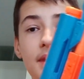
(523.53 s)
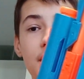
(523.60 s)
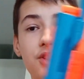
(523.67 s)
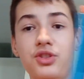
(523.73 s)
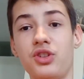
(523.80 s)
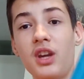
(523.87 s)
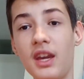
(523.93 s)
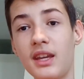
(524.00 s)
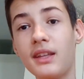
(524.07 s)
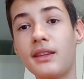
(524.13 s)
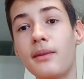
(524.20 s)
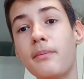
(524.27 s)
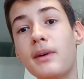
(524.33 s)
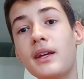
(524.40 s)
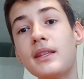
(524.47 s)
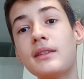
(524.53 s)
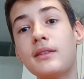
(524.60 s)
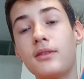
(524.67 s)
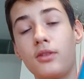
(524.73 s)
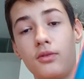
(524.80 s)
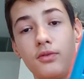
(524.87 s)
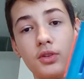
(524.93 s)
shake it a bit
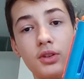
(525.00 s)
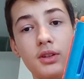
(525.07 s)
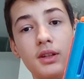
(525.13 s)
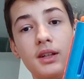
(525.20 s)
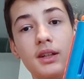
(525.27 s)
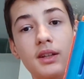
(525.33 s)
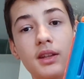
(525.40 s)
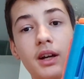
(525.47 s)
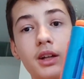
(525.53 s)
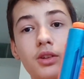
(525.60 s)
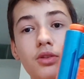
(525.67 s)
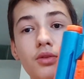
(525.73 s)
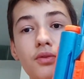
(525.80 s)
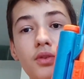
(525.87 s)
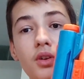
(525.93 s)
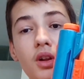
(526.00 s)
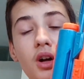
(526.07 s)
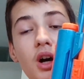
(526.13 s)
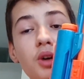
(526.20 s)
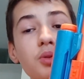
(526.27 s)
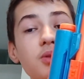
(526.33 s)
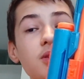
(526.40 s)
for the dart to fall
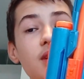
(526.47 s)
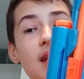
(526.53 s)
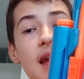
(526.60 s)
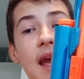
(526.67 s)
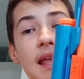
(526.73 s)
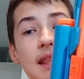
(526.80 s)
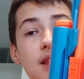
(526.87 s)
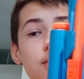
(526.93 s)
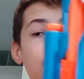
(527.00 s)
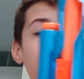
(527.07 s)
out, and then you